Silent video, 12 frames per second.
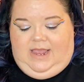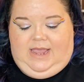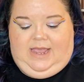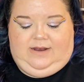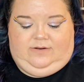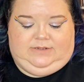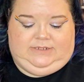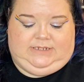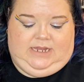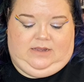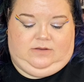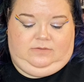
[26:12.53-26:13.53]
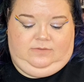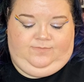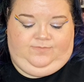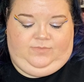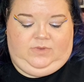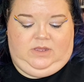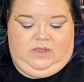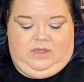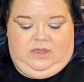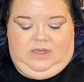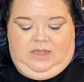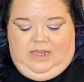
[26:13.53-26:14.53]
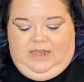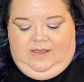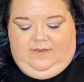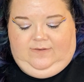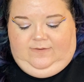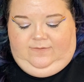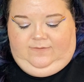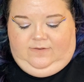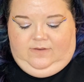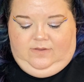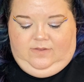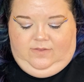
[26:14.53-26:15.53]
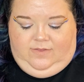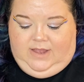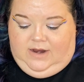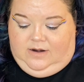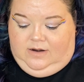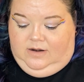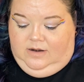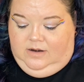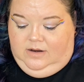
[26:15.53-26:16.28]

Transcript: had on sale is their